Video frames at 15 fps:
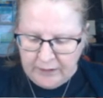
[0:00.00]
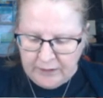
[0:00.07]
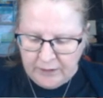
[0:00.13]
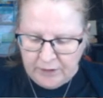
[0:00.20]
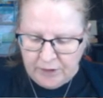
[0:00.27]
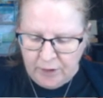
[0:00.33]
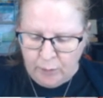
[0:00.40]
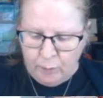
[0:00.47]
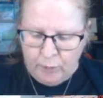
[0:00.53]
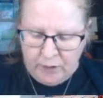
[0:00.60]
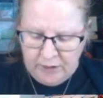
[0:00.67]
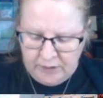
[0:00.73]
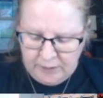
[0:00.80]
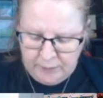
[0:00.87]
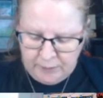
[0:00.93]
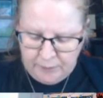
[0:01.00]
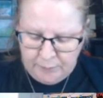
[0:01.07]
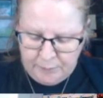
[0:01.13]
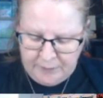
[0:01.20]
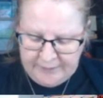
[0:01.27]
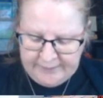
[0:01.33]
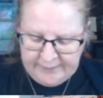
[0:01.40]
don't want to
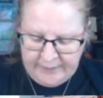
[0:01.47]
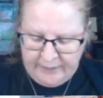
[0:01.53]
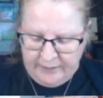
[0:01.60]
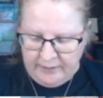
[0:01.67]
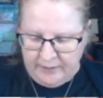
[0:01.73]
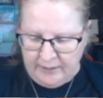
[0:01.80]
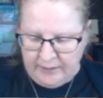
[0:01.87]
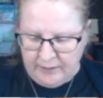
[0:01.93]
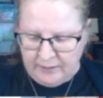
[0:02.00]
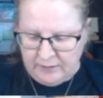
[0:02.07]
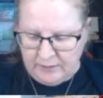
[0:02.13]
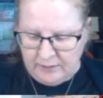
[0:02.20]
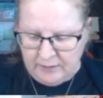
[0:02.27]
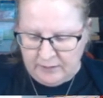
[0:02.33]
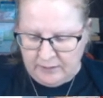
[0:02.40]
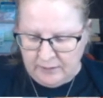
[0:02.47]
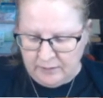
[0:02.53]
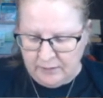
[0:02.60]
be seen as...